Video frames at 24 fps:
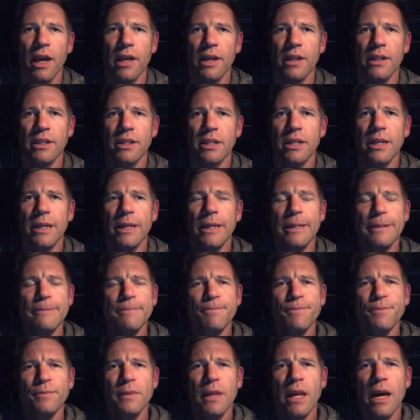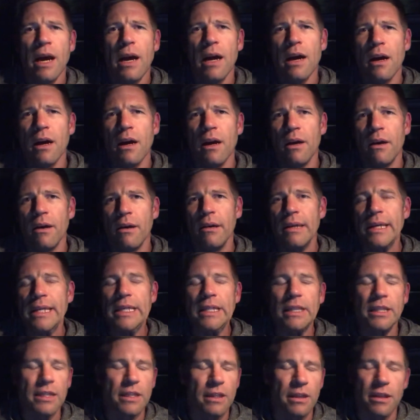And
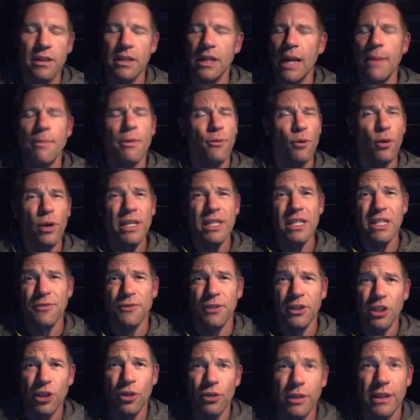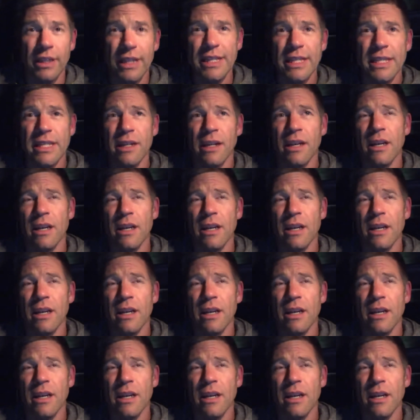there's a number of reasons for doing this.